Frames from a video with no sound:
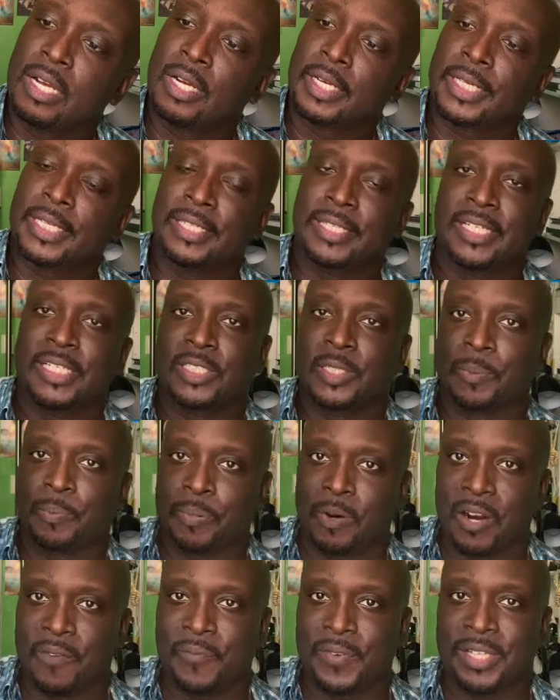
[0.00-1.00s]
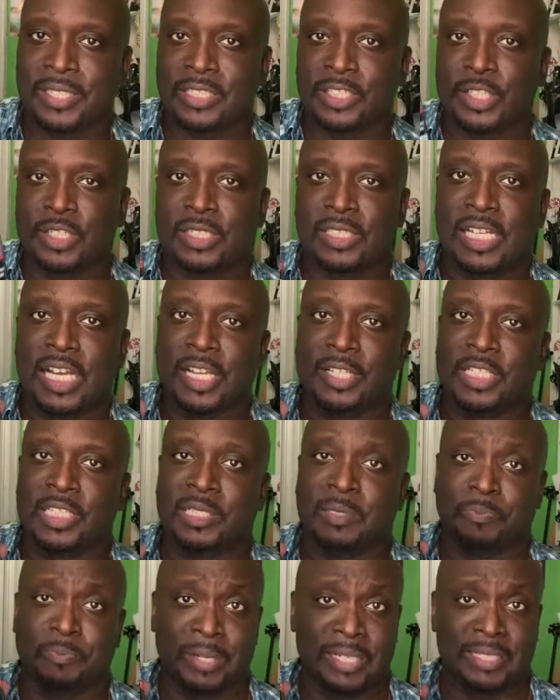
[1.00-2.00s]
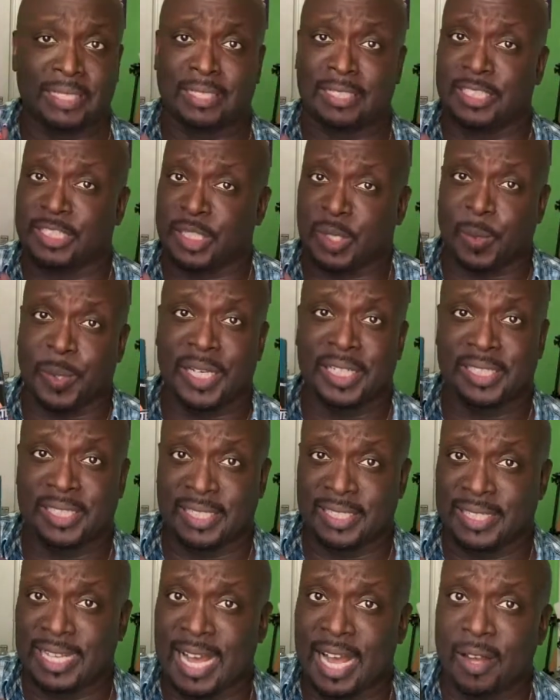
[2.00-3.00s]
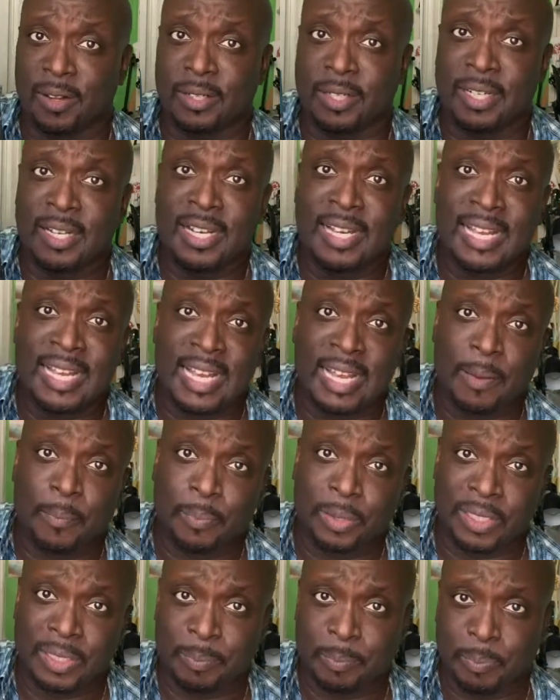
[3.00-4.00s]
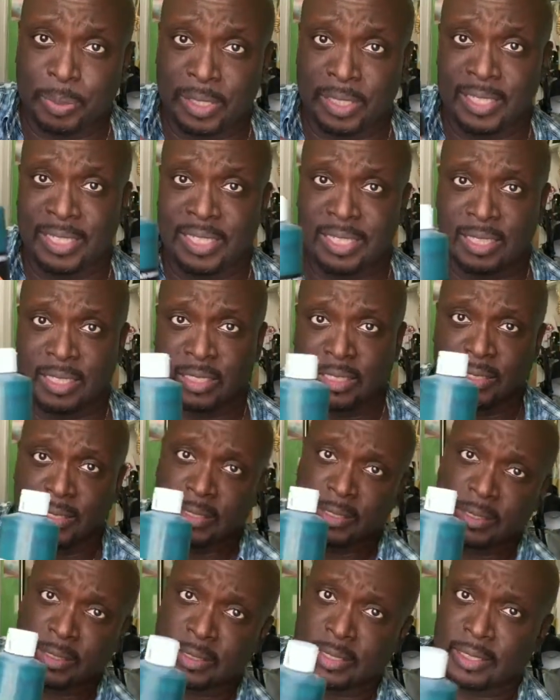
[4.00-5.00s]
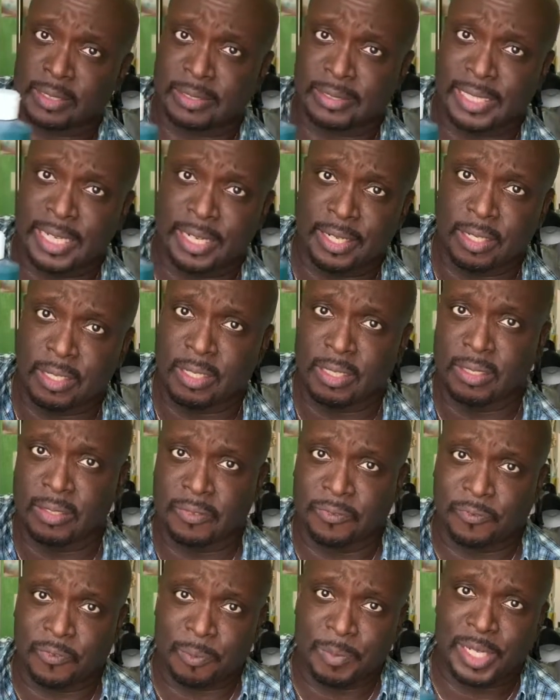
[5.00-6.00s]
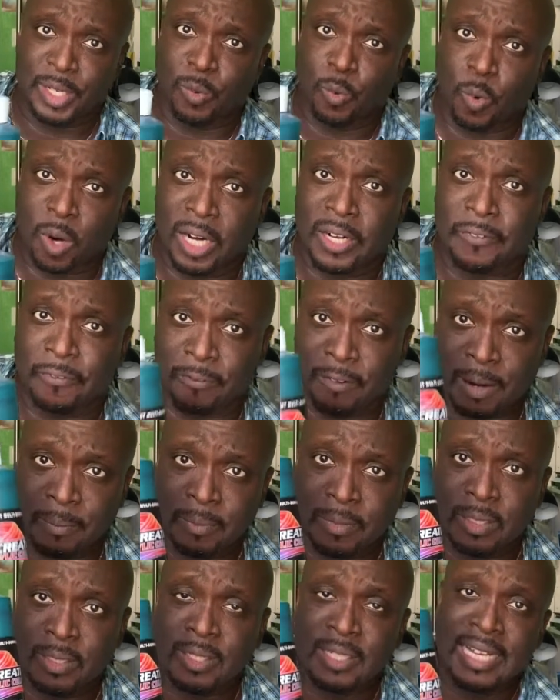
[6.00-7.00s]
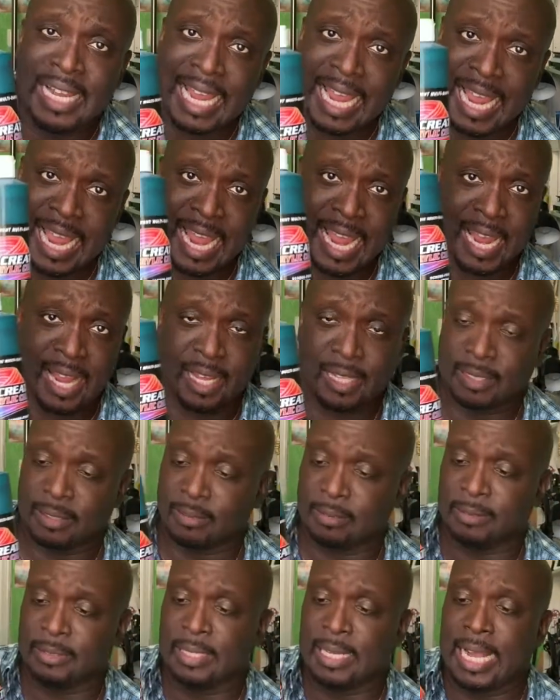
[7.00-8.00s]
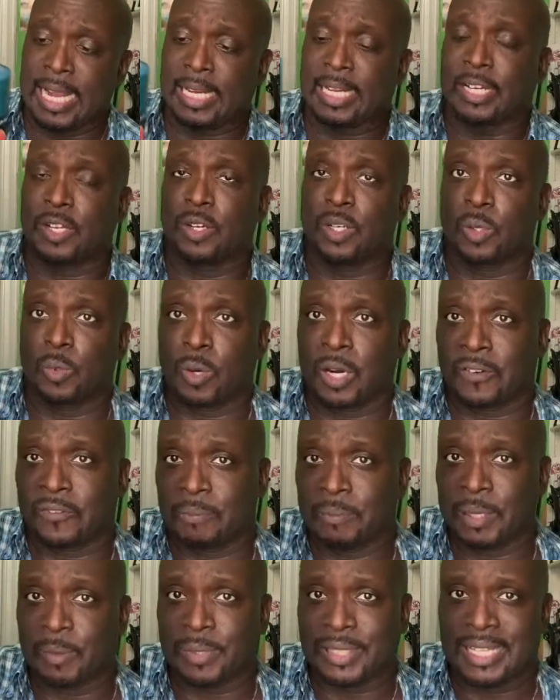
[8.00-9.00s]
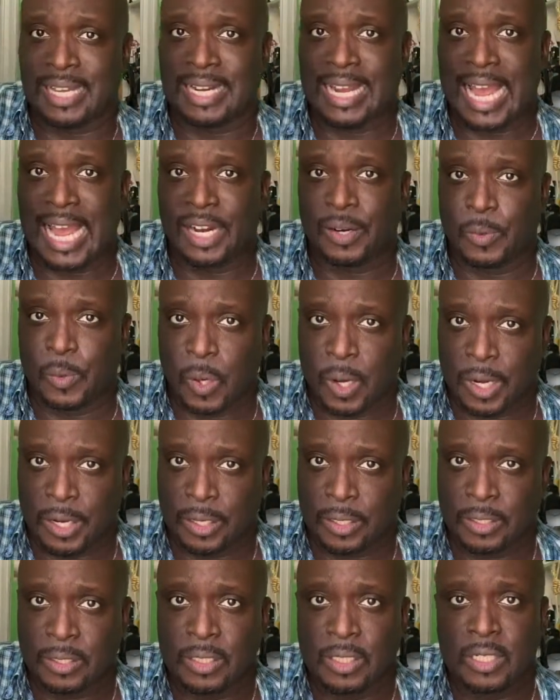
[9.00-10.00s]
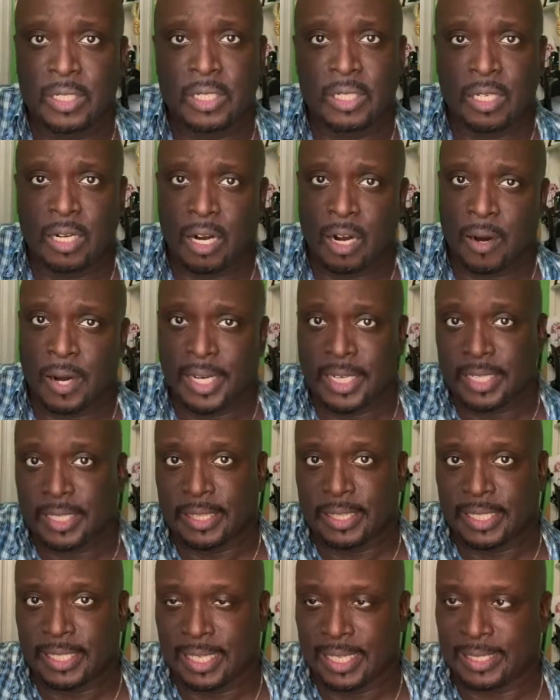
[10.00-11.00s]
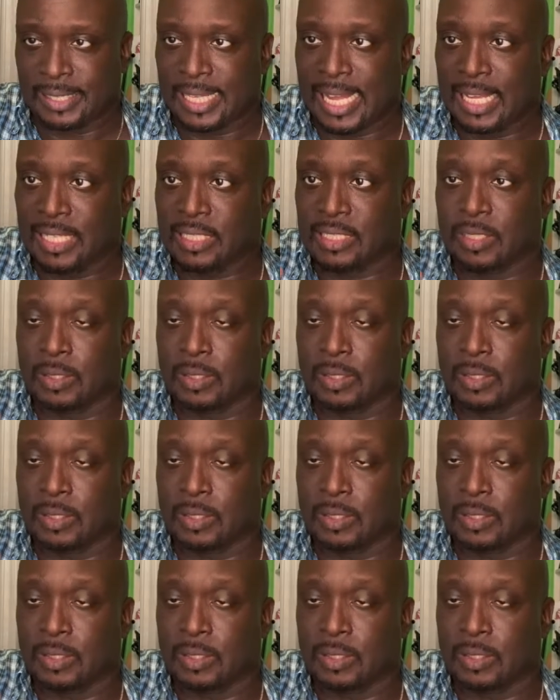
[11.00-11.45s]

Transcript: Okay, these are perfect. Usually I just basically squeeze these out, put it in a little container for me to work from, and I can go to work from it without adding water or anything like that.